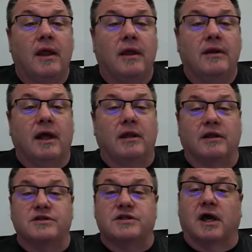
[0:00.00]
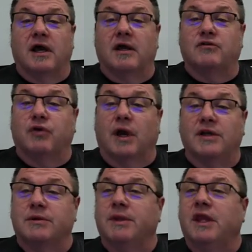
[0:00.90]
Now let's try
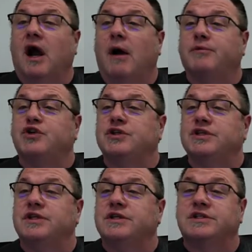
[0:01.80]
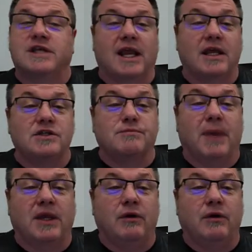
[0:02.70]
some of the options in the settings menu